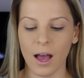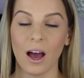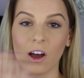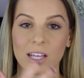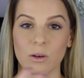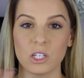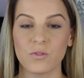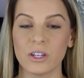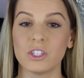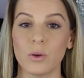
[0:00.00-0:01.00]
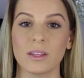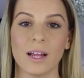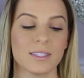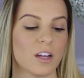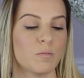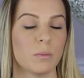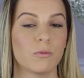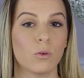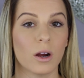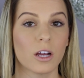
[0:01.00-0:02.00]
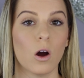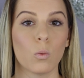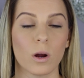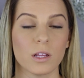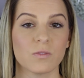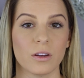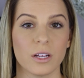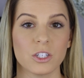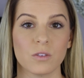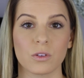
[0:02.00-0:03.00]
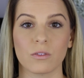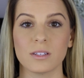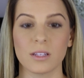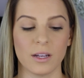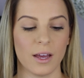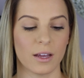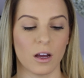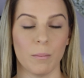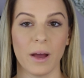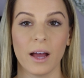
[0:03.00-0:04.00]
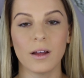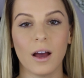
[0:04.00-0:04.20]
Okay, so I just finished doing that stuff, but before I go and wear this foundation for the rest of the day and come back,